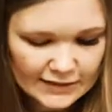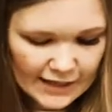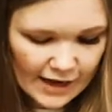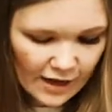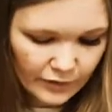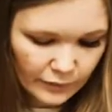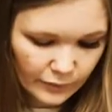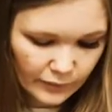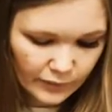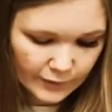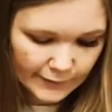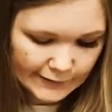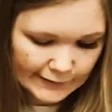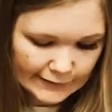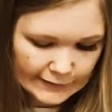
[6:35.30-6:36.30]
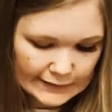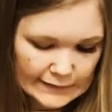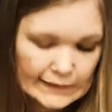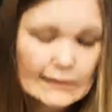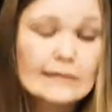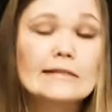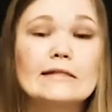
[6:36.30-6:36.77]
the other one.
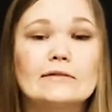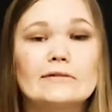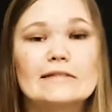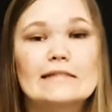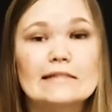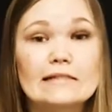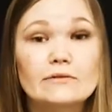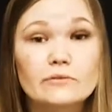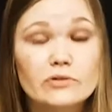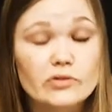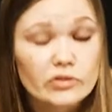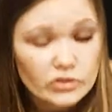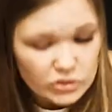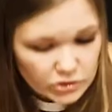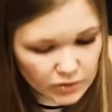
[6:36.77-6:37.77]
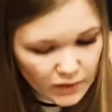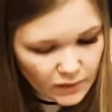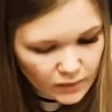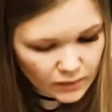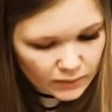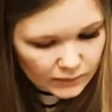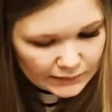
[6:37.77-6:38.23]
Then you can see the
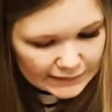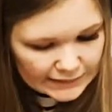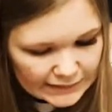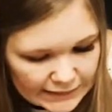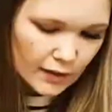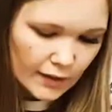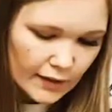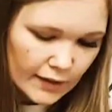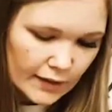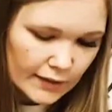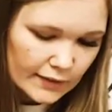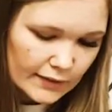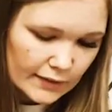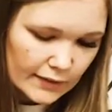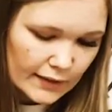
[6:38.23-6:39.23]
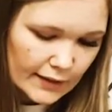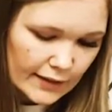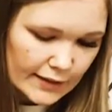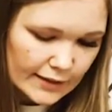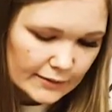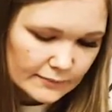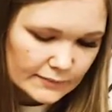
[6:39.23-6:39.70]
result. And
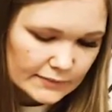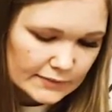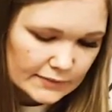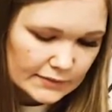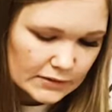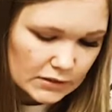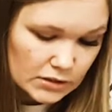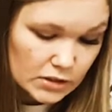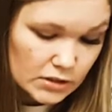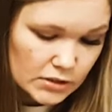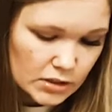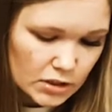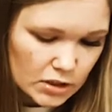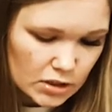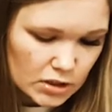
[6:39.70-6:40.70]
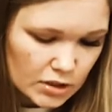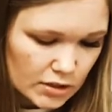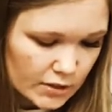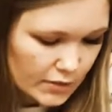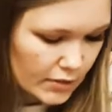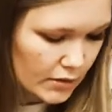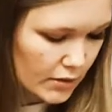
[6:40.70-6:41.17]
I'm
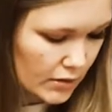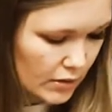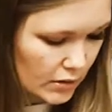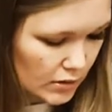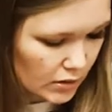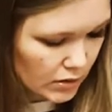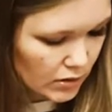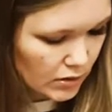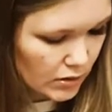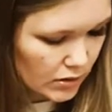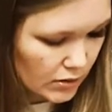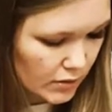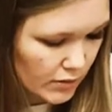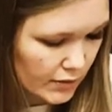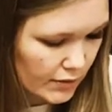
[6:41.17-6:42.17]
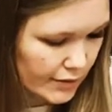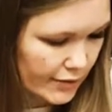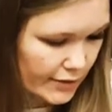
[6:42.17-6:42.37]
done. I